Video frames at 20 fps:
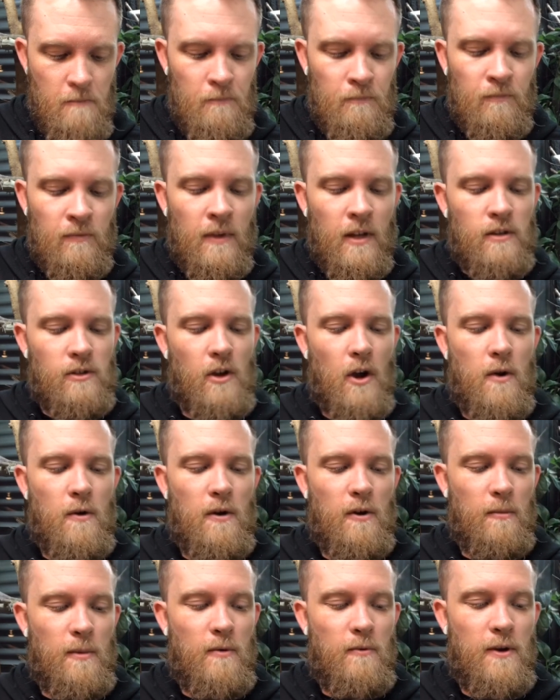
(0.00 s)
So
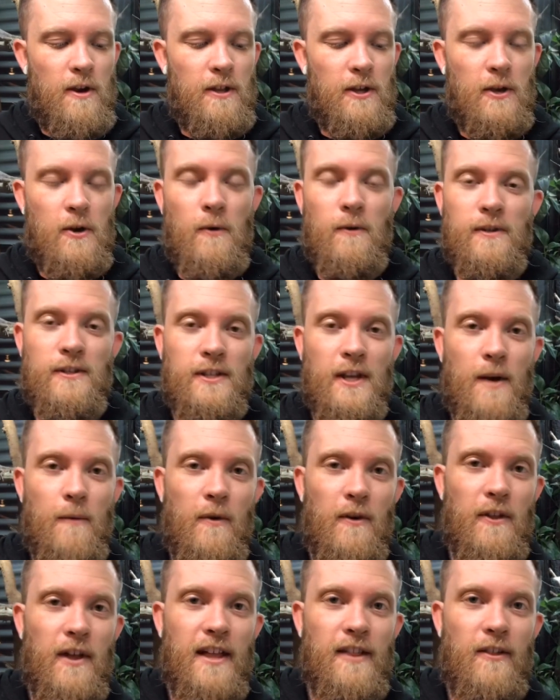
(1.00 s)
it'll be really cool to see what
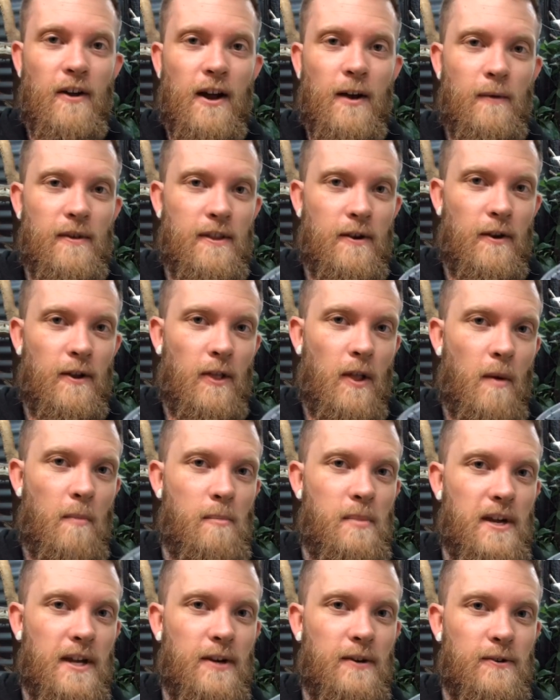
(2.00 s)
they're like when they're a lot
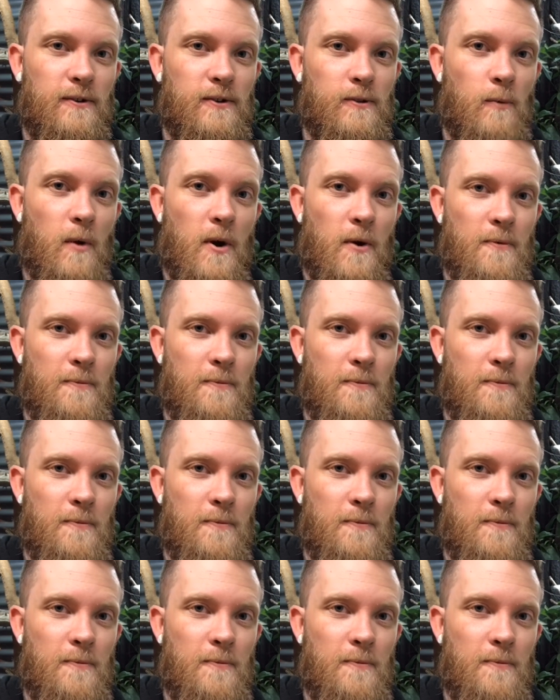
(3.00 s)
bigger as well.